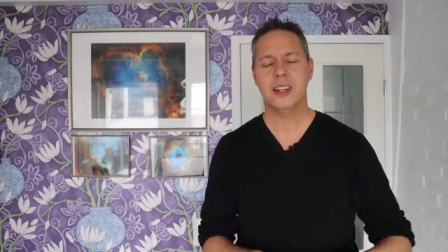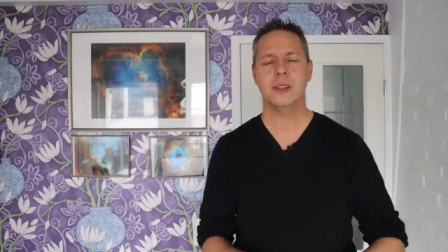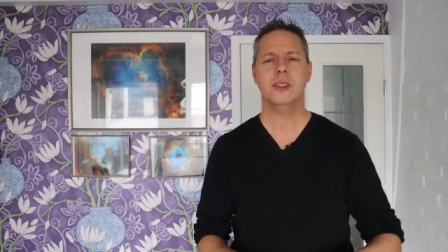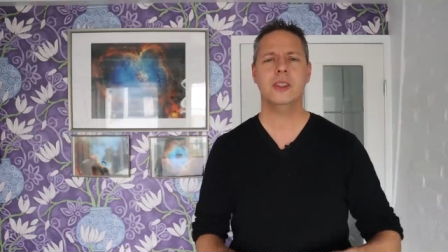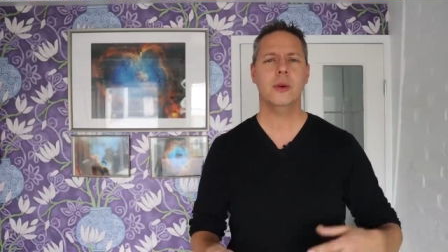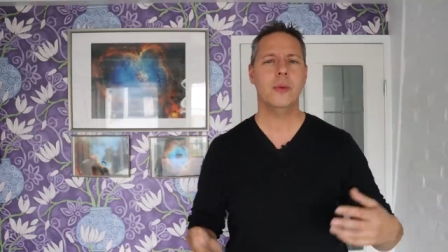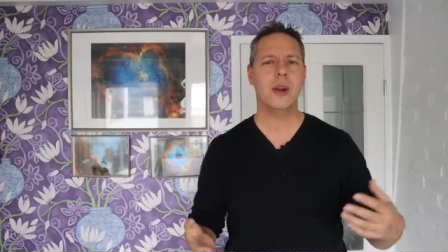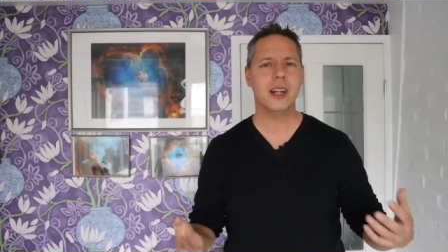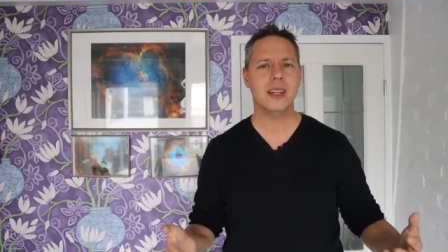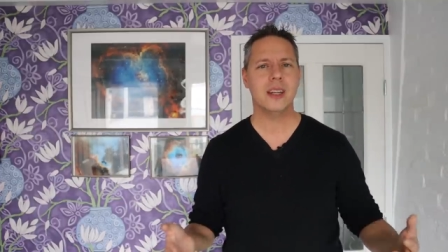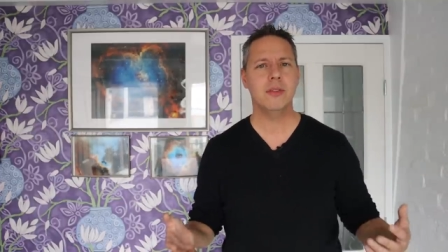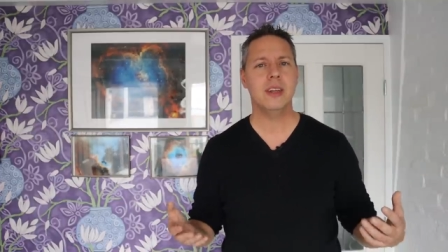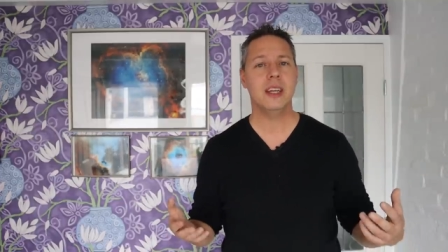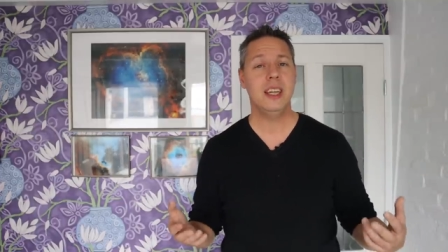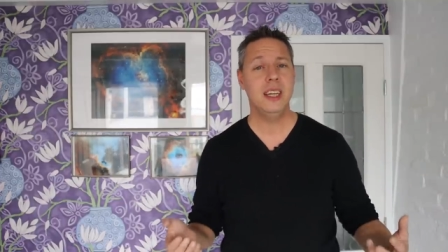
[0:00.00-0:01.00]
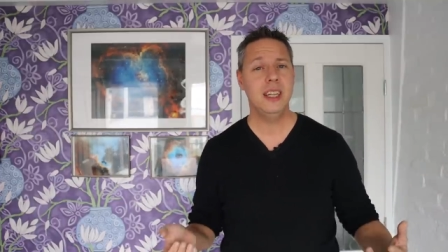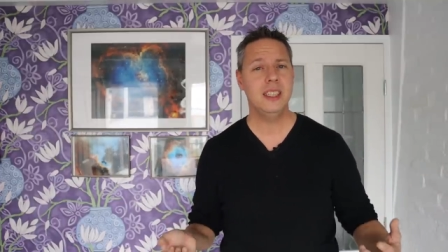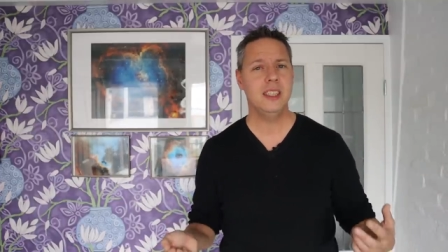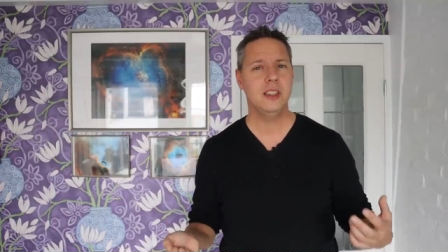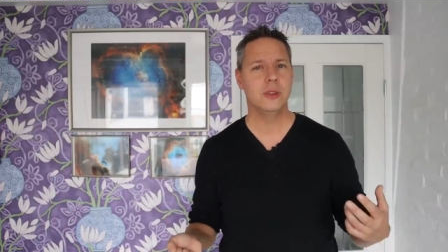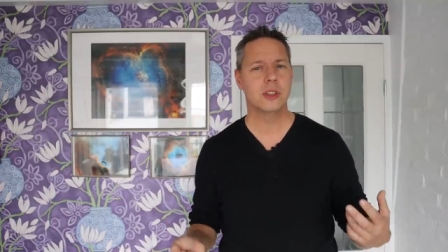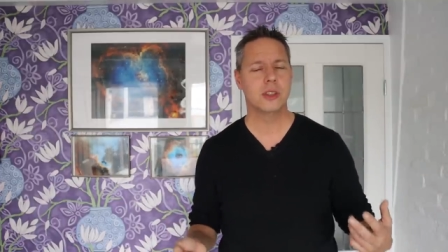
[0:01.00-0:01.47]
and also relatively
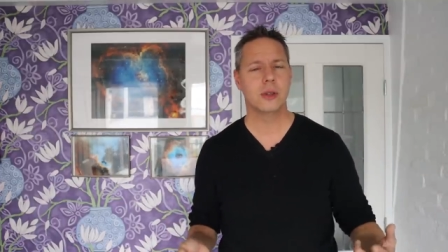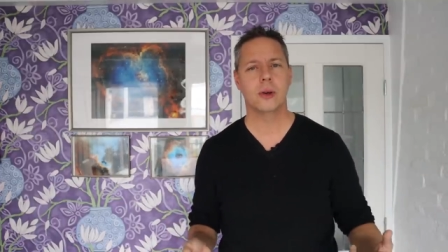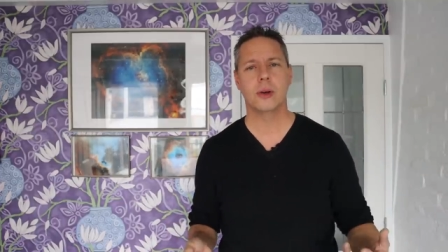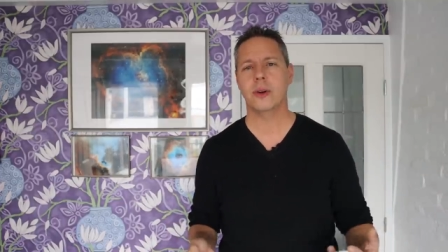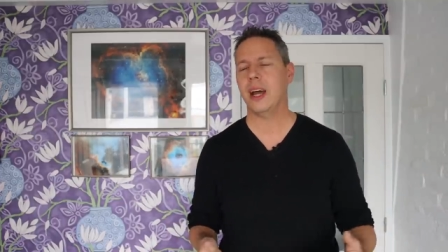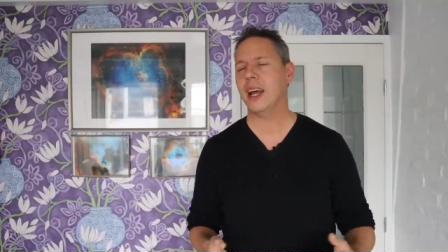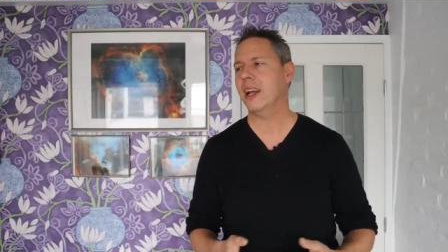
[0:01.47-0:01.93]
easy to store.